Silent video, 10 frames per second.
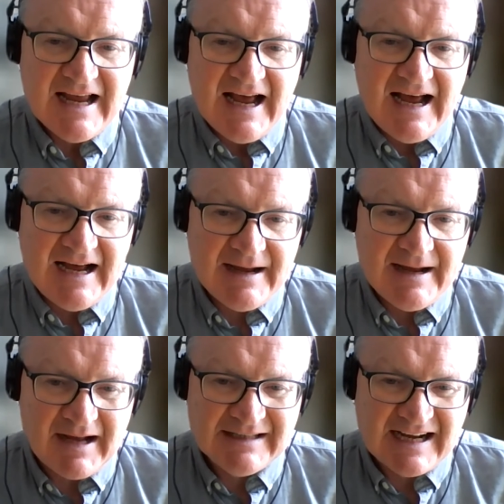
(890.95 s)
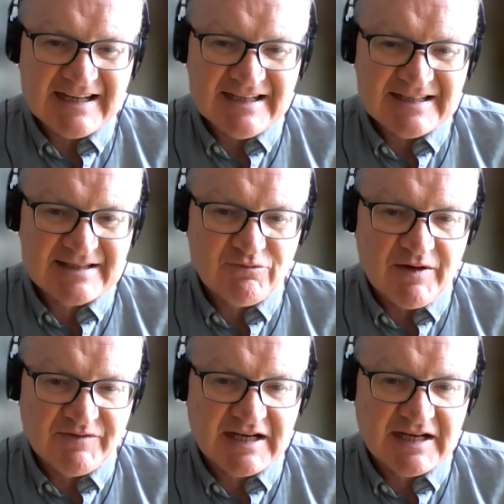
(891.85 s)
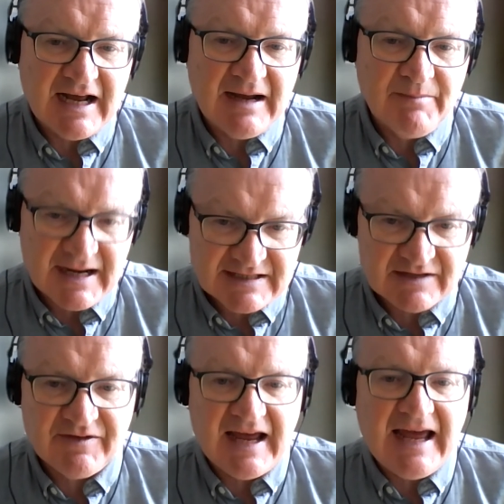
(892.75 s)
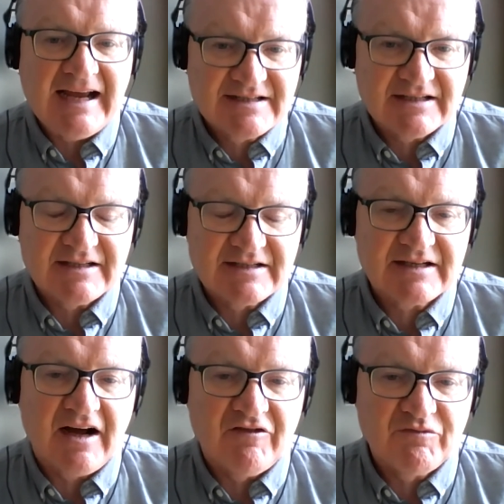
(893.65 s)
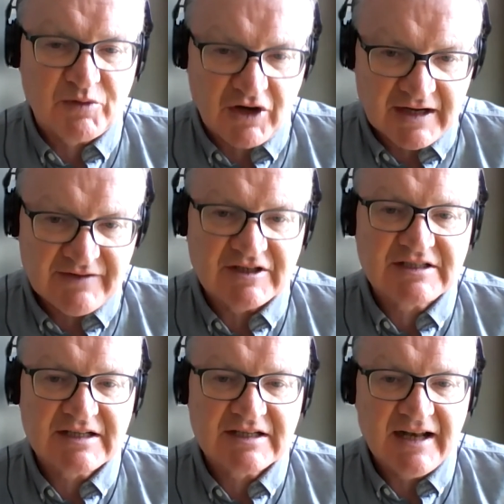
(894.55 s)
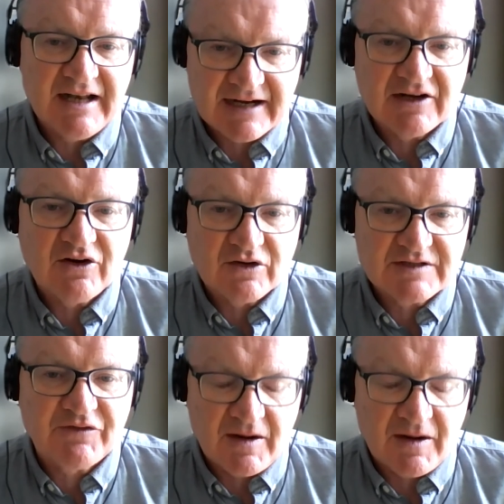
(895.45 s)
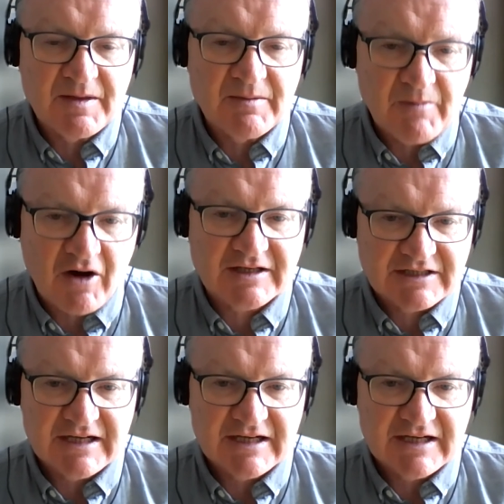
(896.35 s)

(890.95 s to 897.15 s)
And that is, we've seen a massive exodus of private landlords from the market,